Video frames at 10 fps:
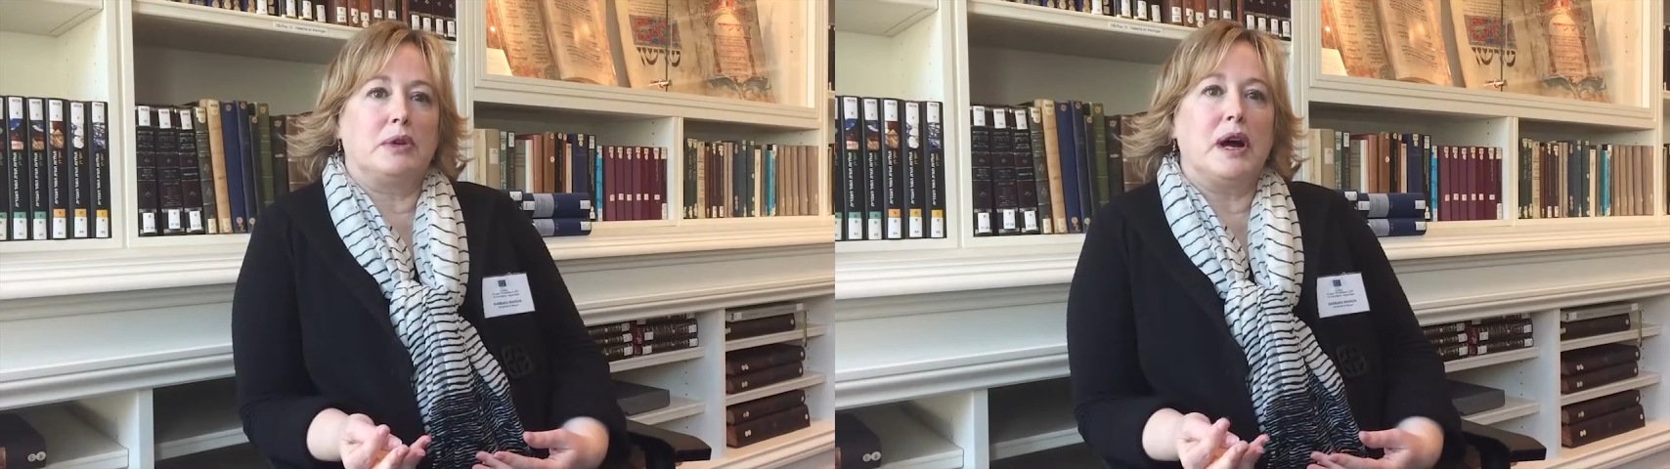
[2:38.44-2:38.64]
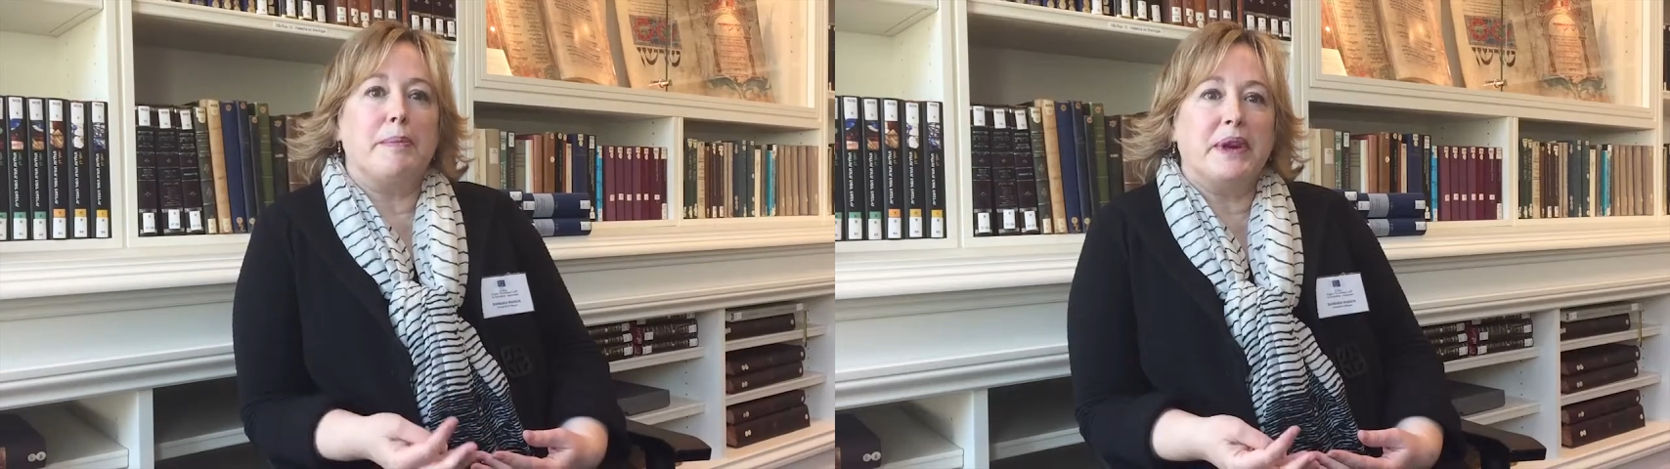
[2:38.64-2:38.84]

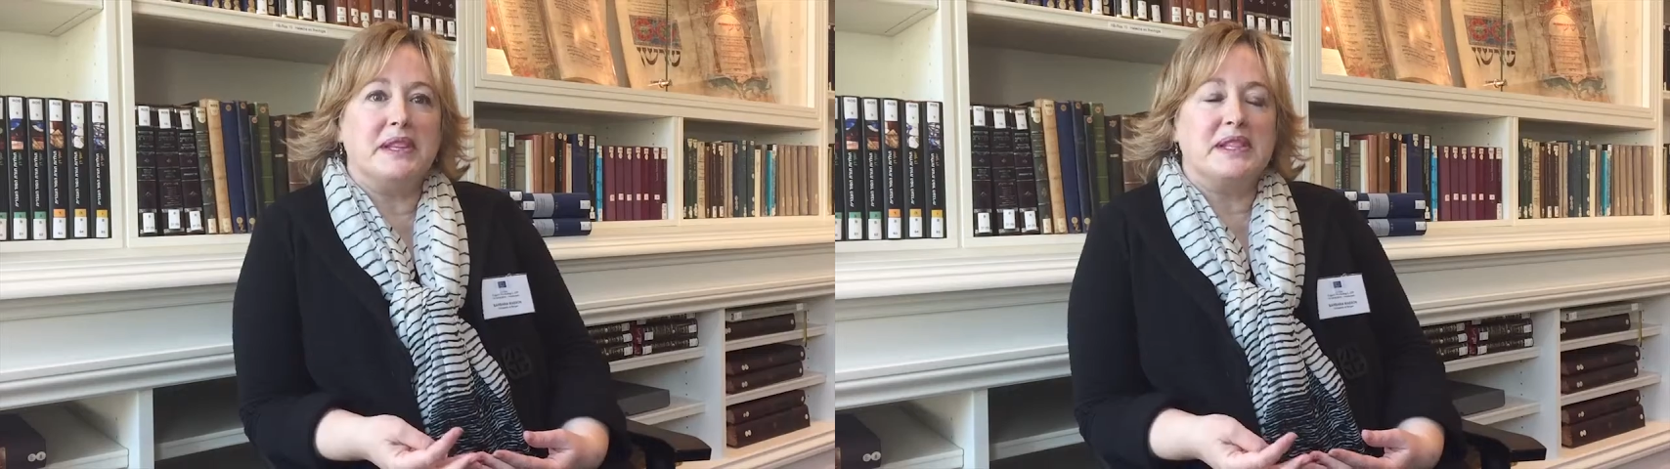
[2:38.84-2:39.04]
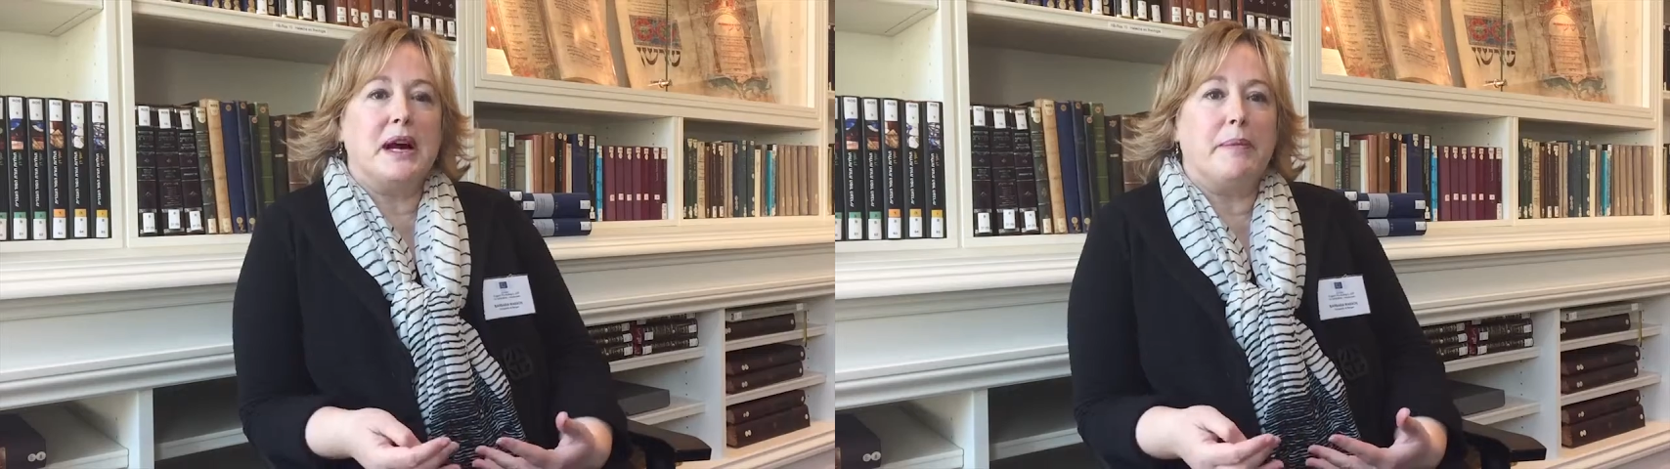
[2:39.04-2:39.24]

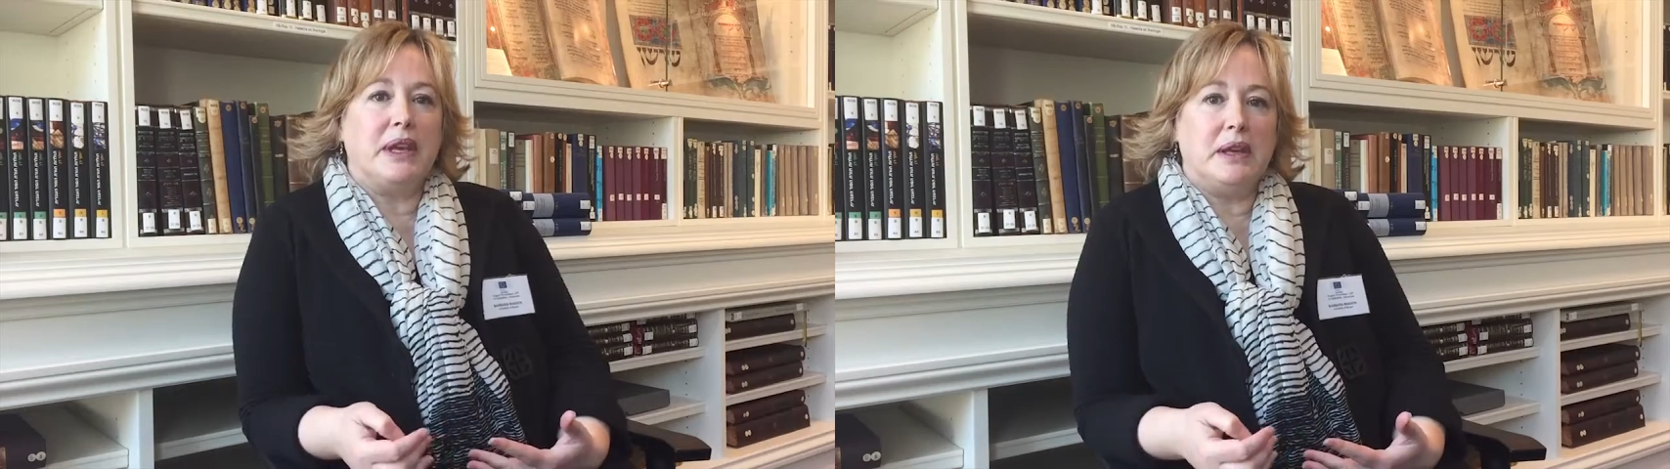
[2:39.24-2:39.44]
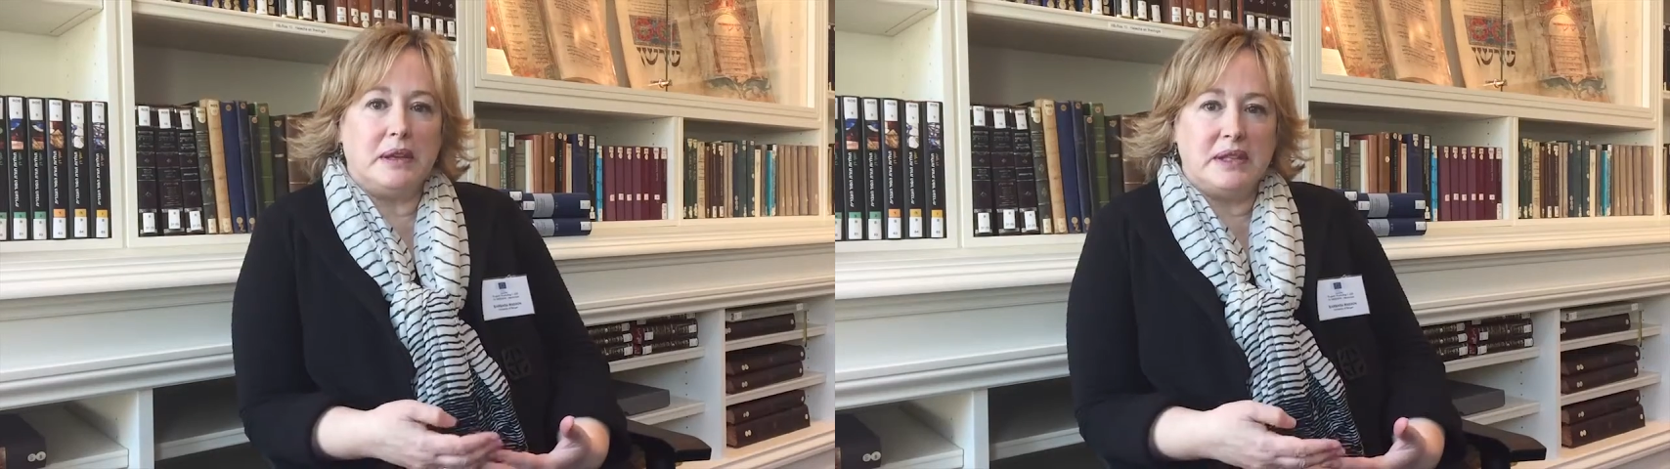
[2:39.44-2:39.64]
companies
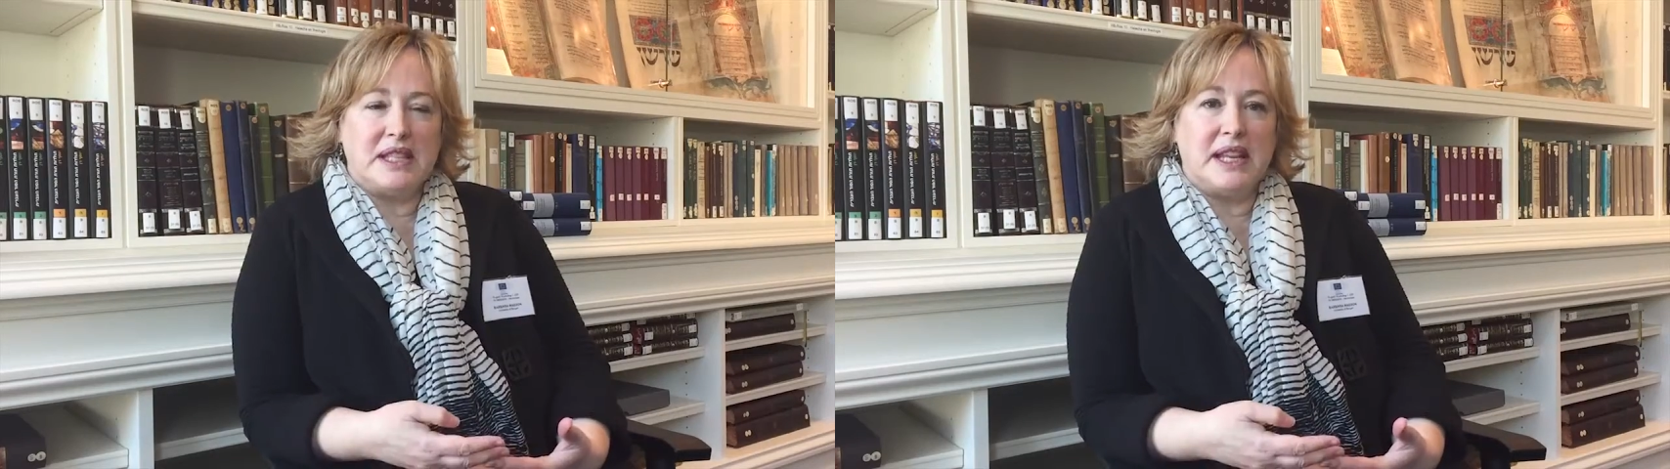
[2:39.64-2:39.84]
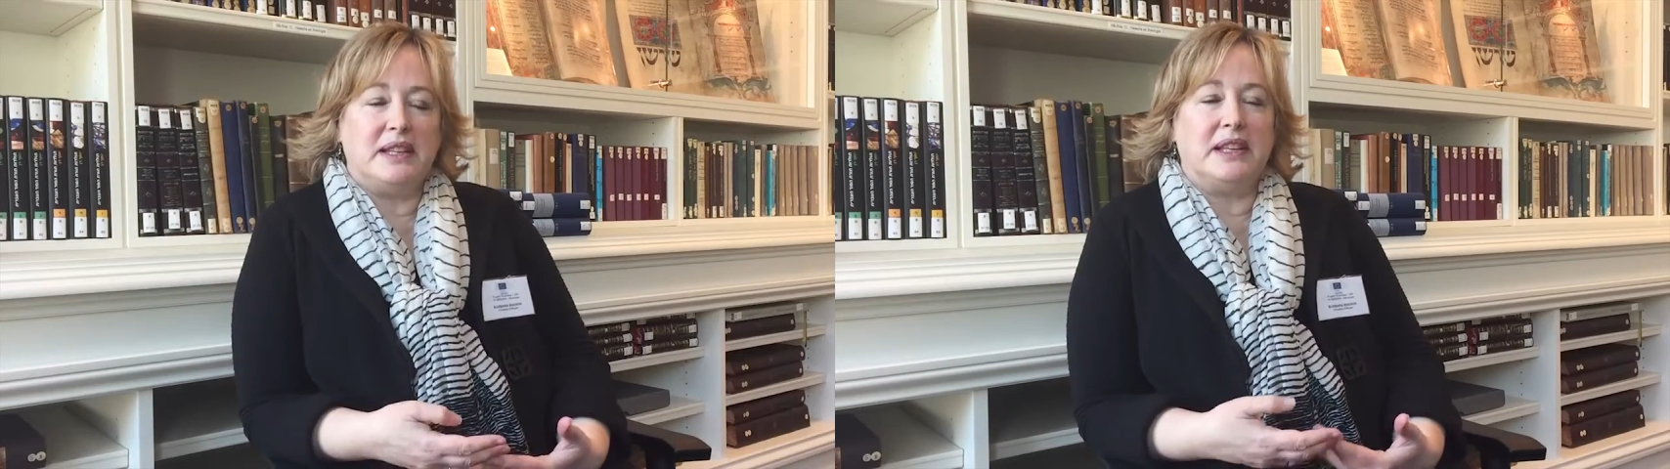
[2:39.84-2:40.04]
coming in and
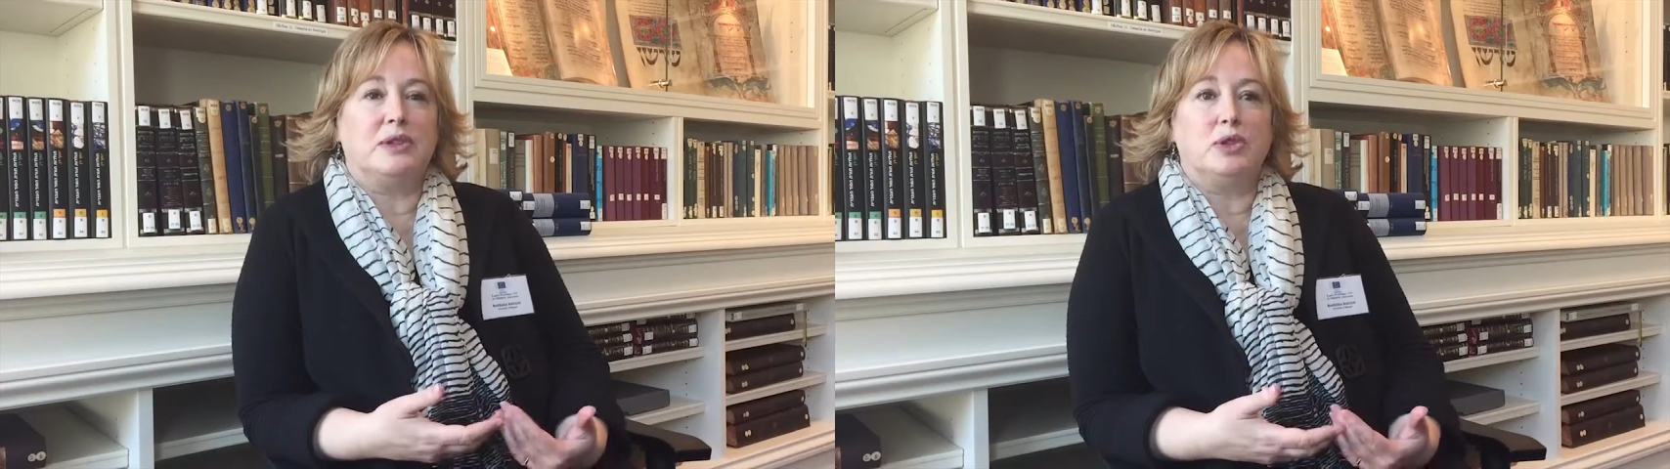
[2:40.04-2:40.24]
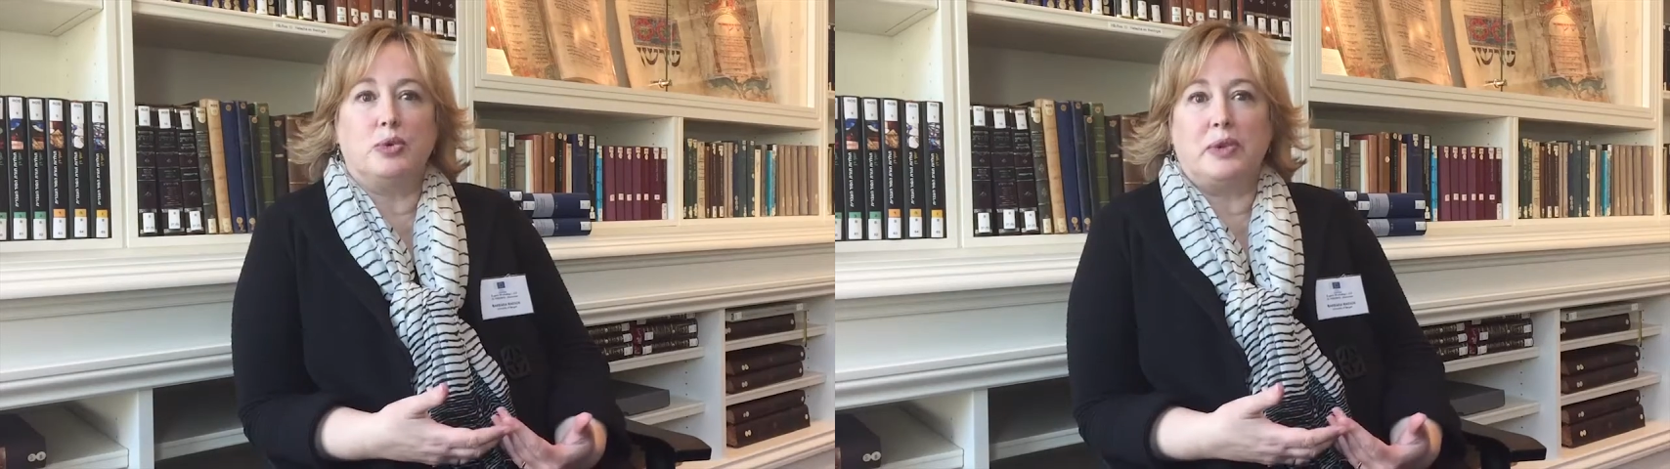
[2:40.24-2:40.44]
saying they
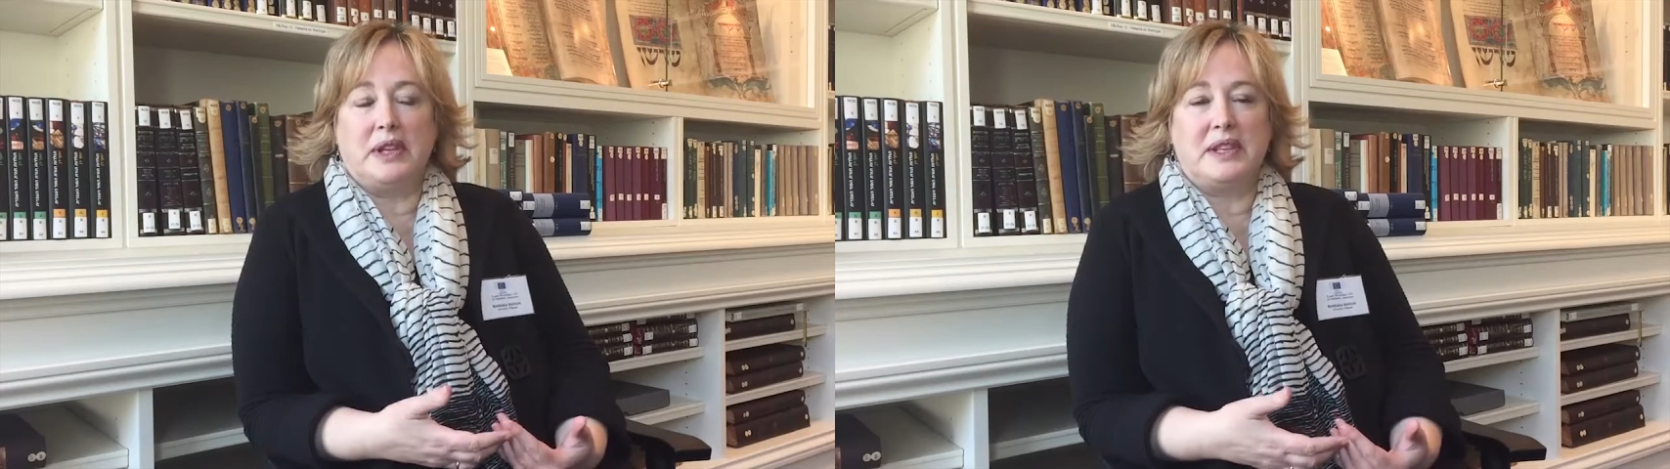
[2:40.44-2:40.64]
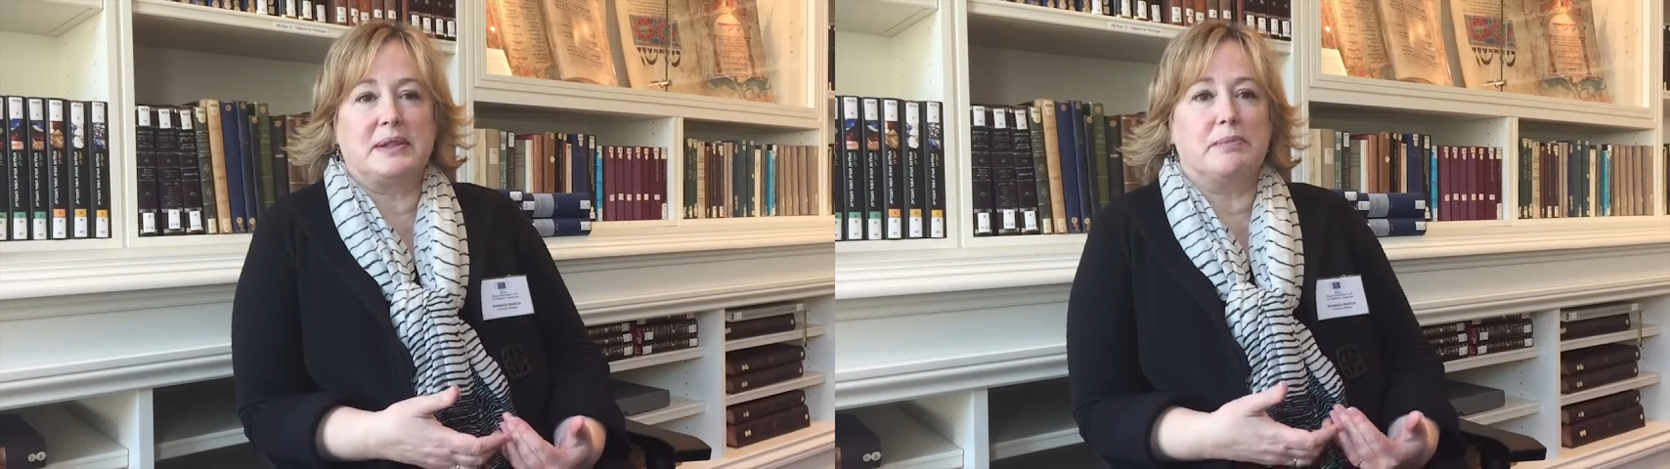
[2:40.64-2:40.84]
can do things